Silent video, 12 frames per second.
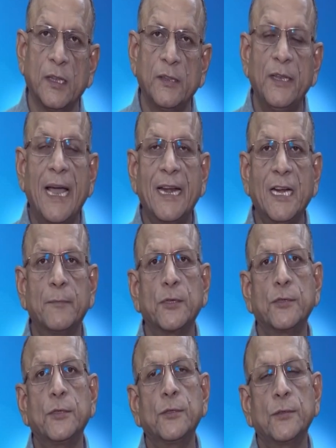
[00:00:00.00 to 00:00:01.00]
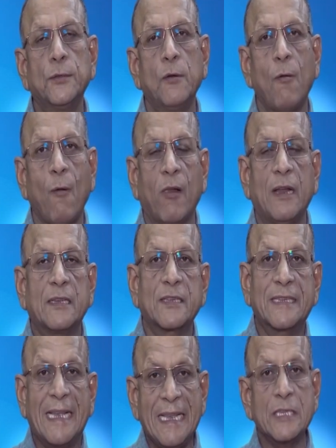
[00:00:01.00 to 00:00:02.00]
They are in a position to
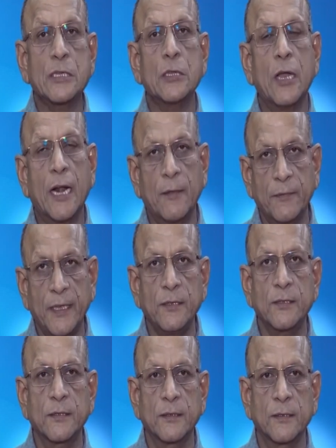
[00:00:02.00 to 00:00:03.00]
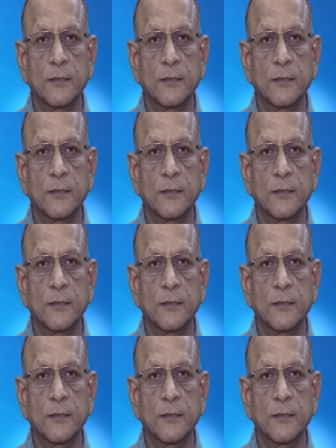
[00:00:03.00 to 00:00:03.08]
sense a lot of things,